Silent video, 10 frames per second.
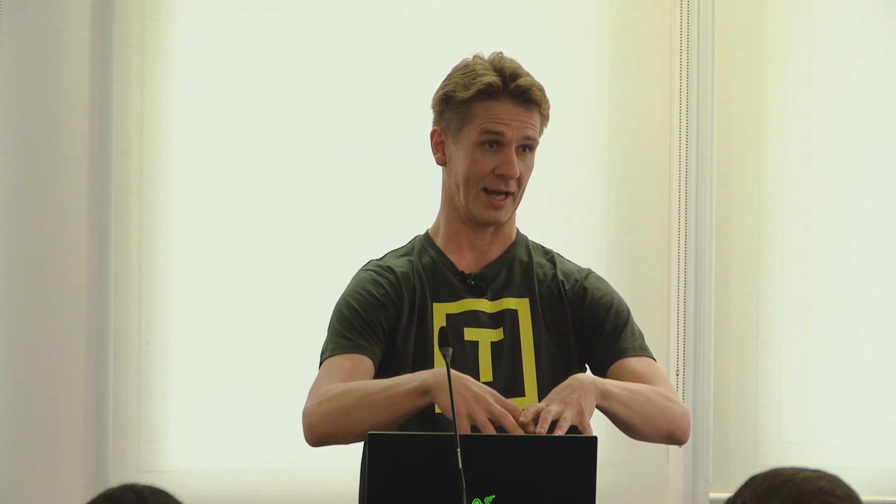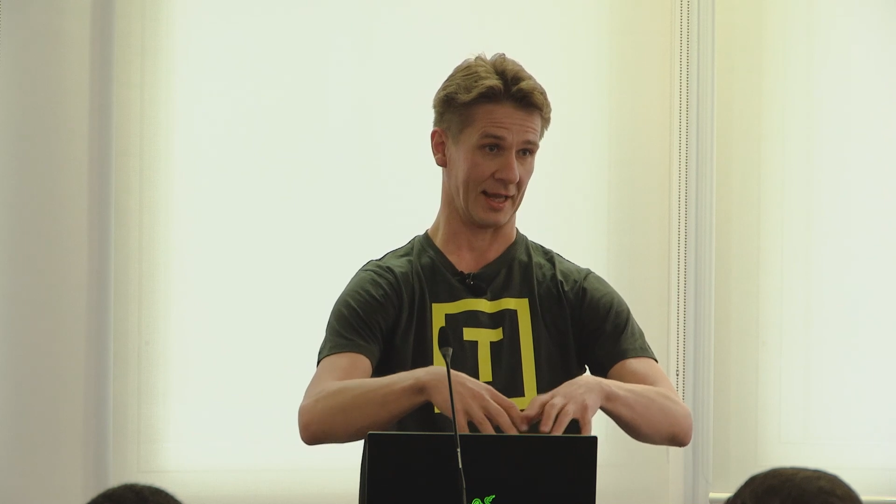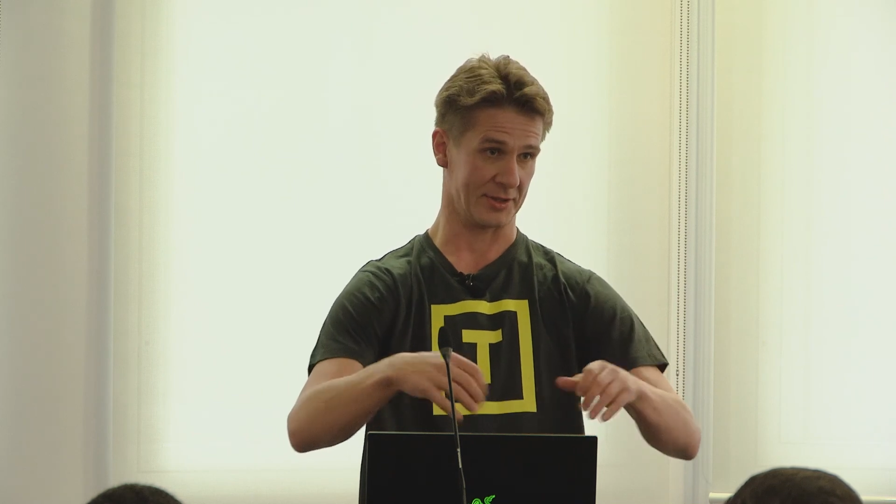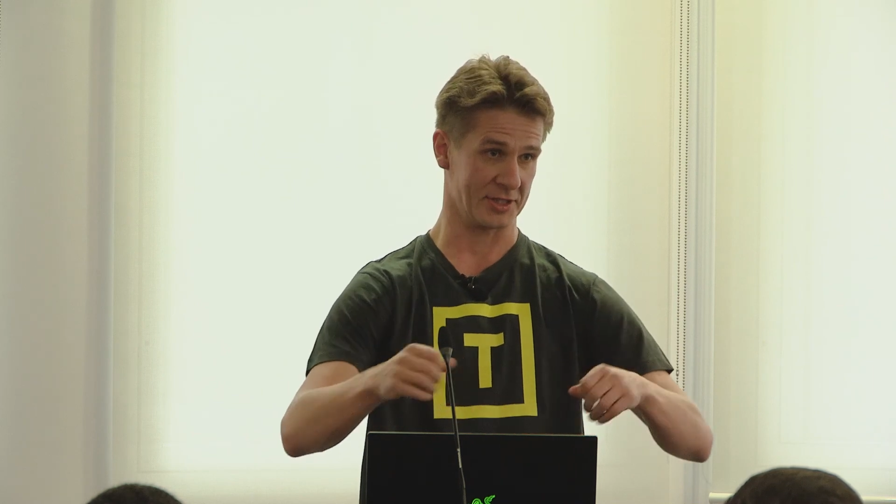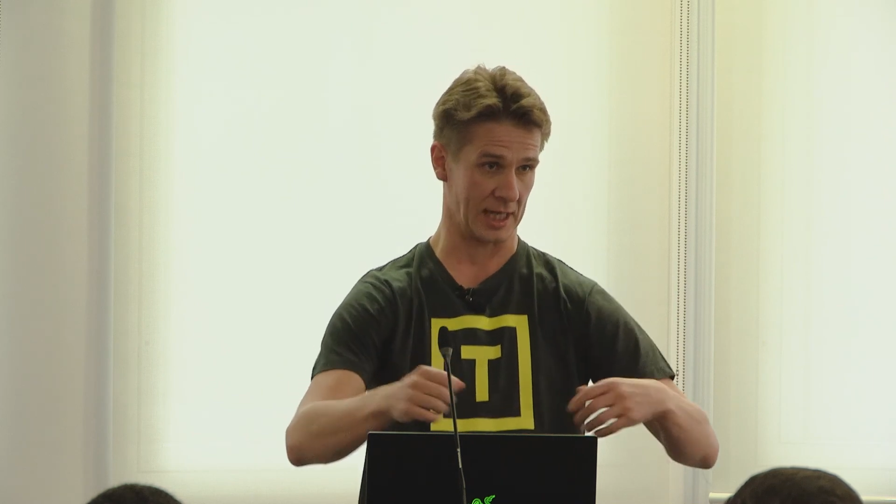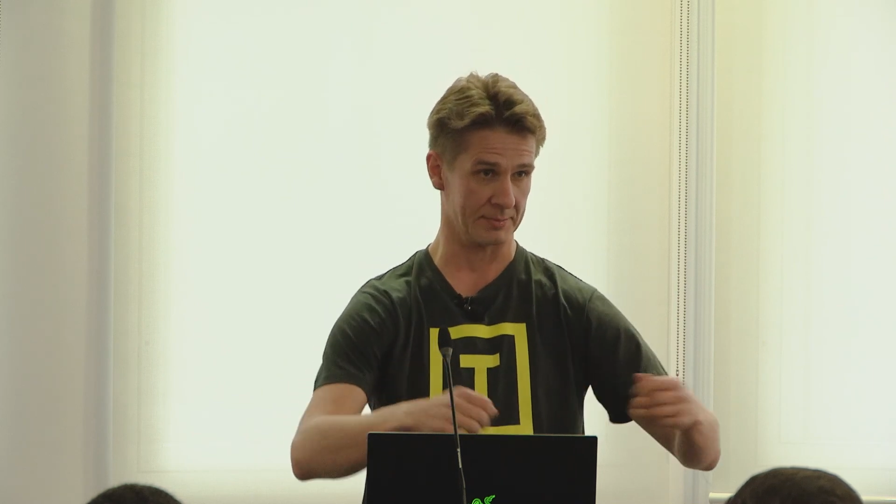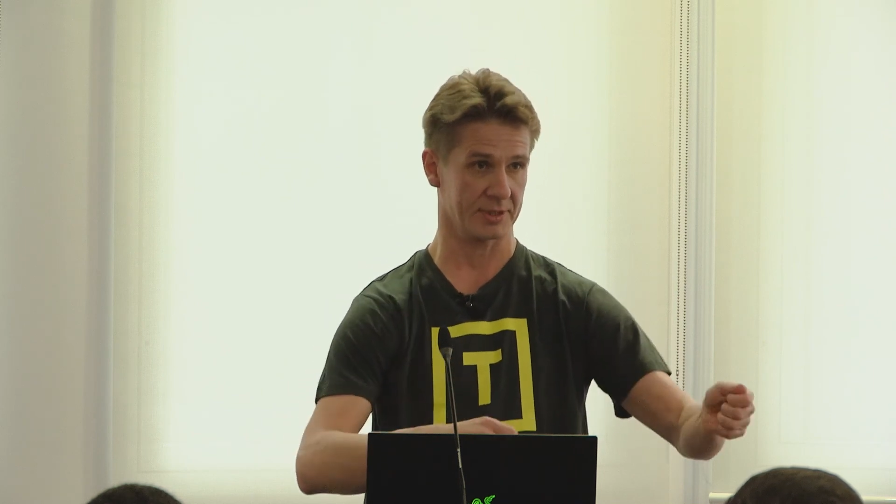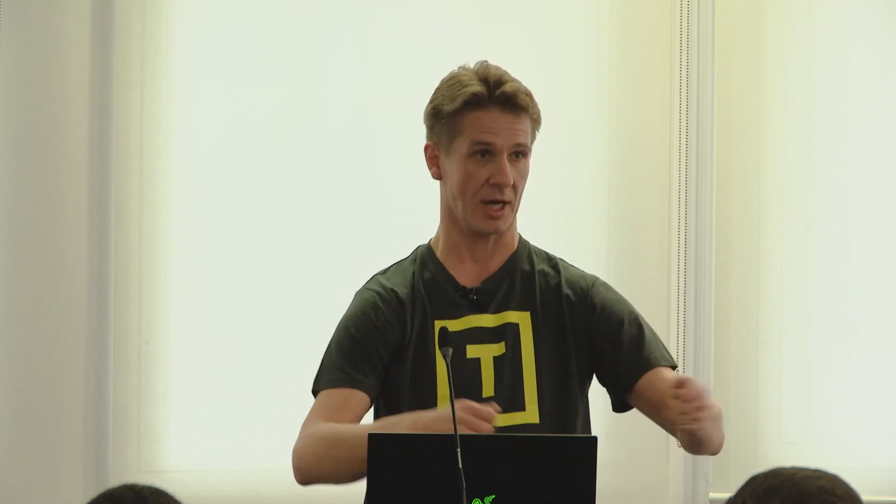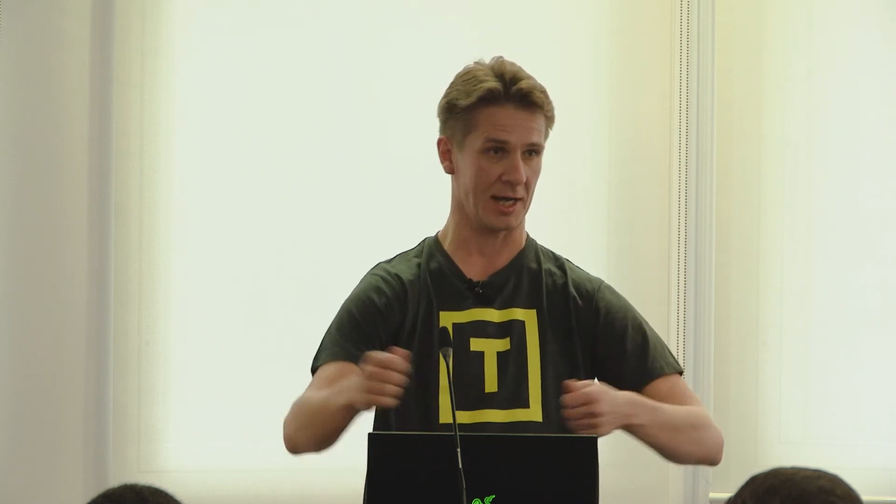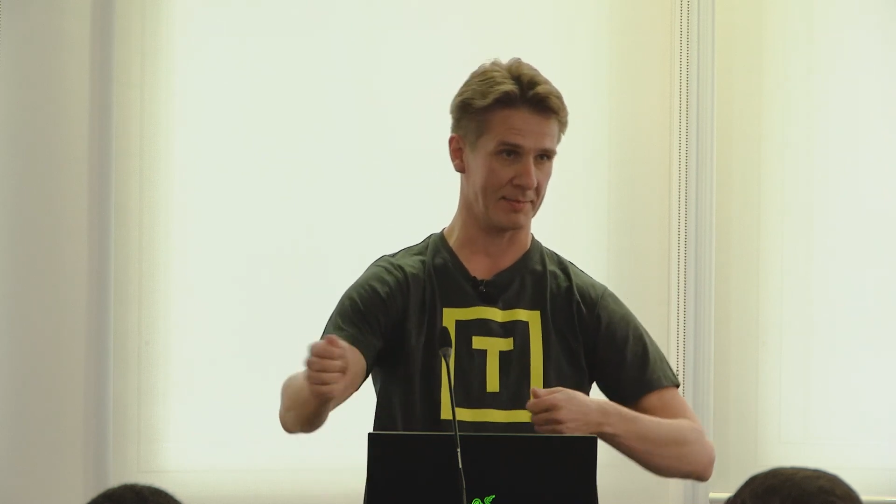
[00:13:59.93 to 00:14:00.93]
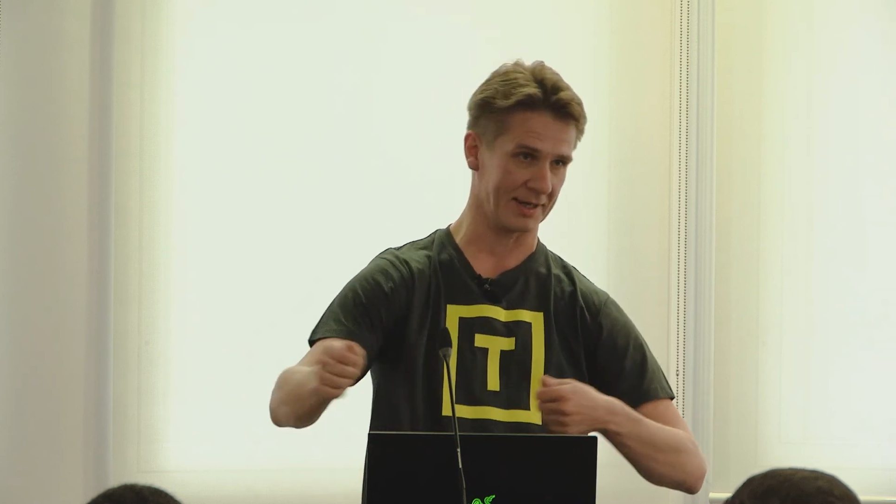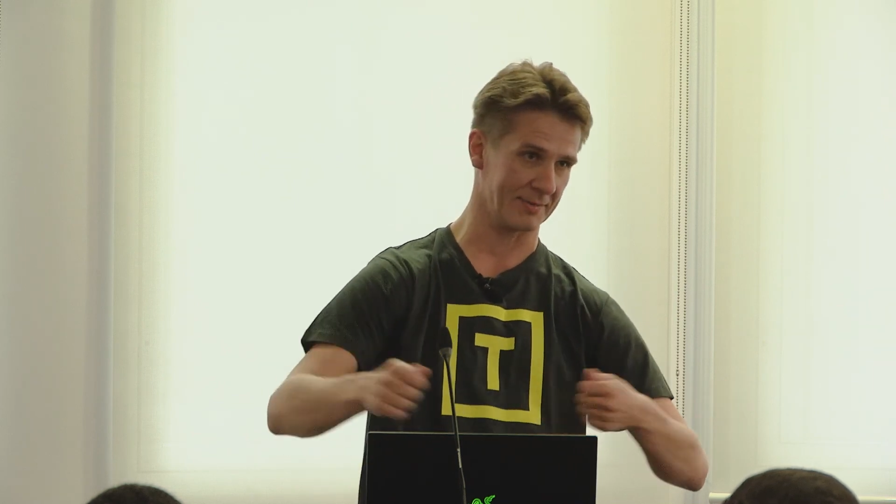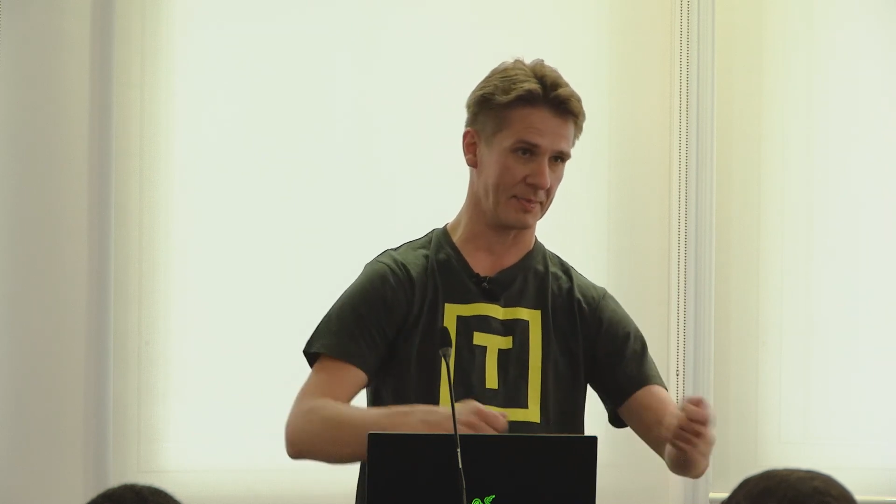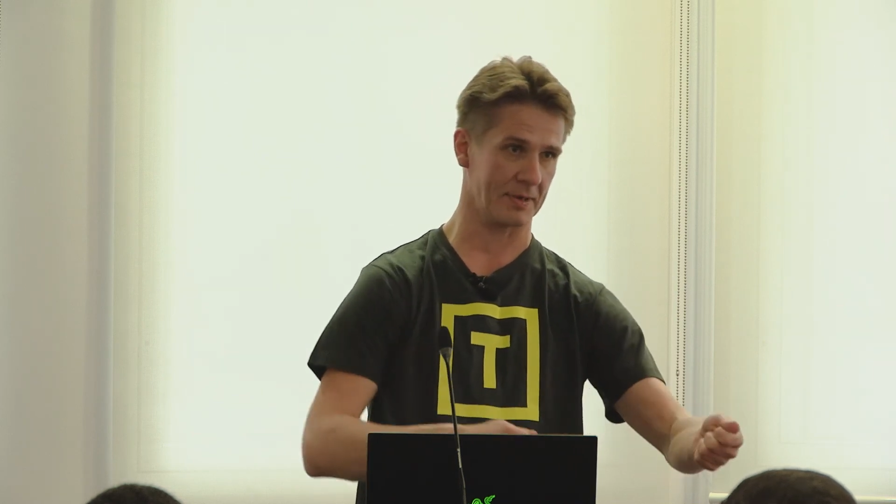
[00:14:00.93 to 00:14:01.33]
at the same time and